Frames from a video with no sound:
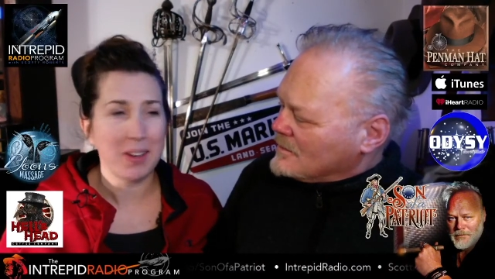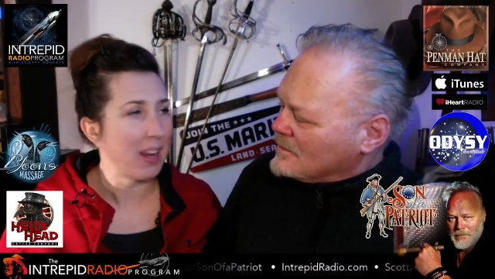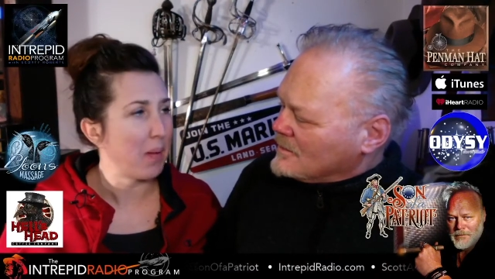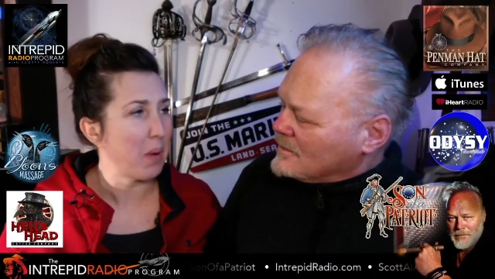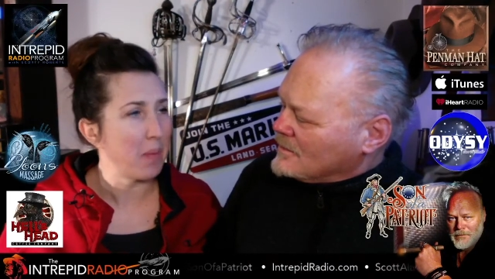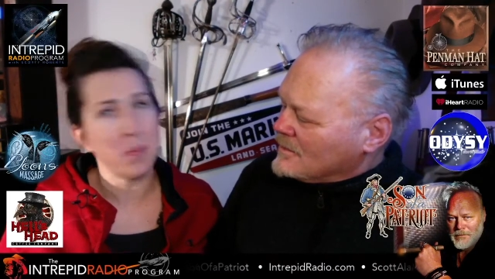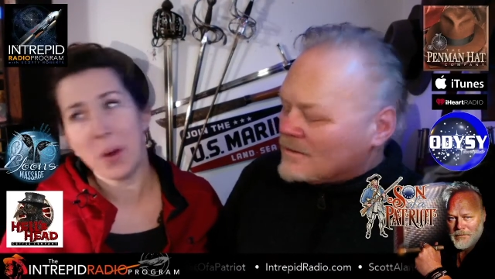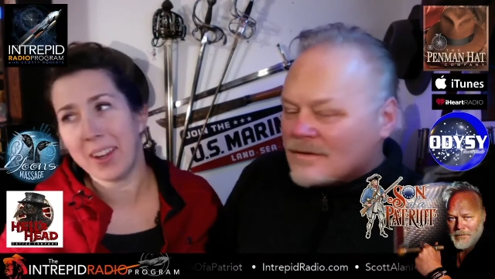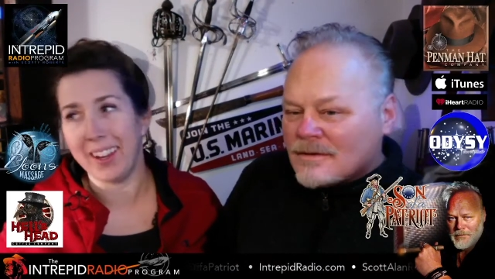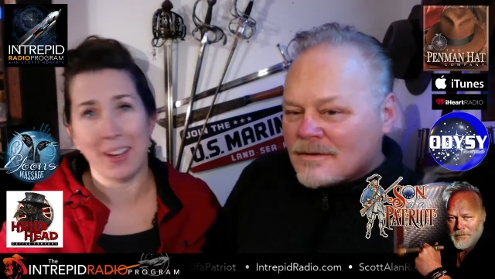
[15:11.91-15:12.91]
Speaker 1: I'm, I'm
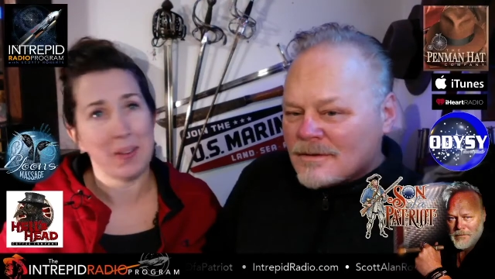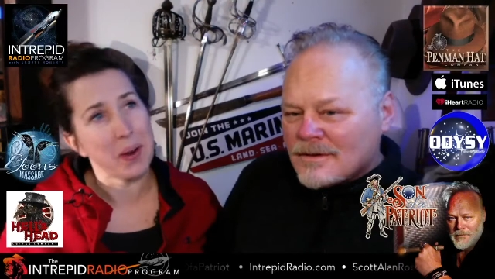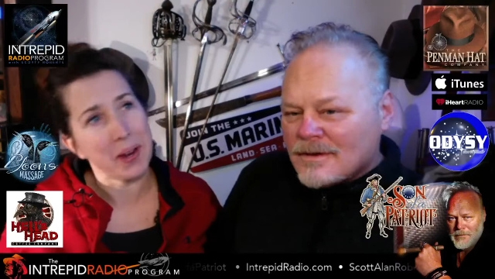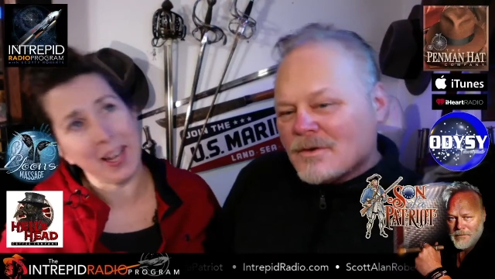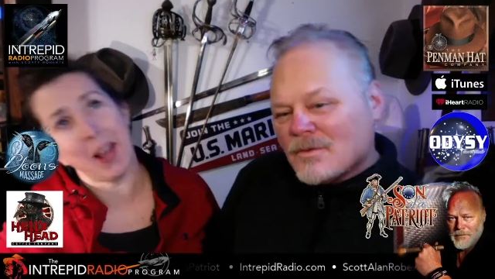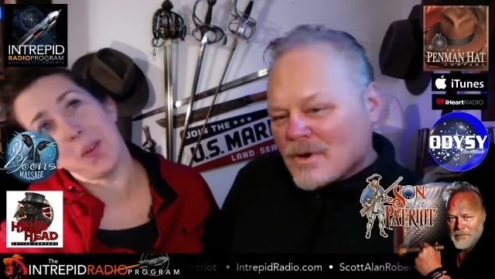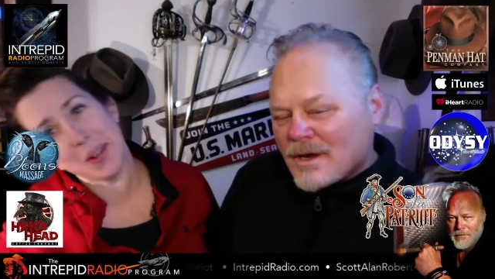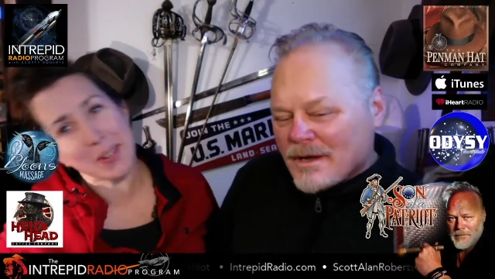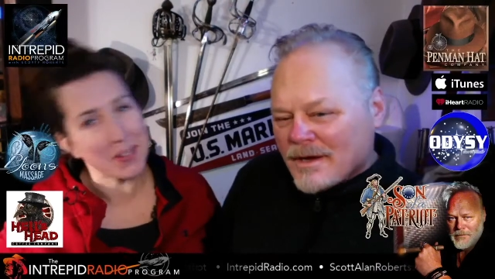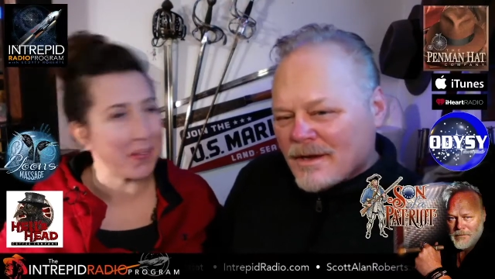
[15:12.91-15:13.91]
working. I'm working you're on working.
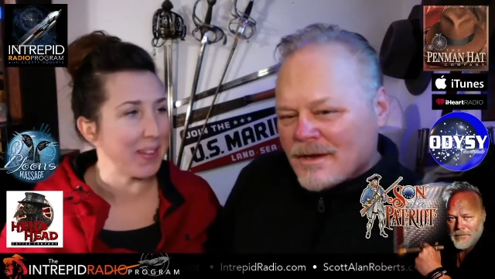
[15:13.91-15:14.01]
orders over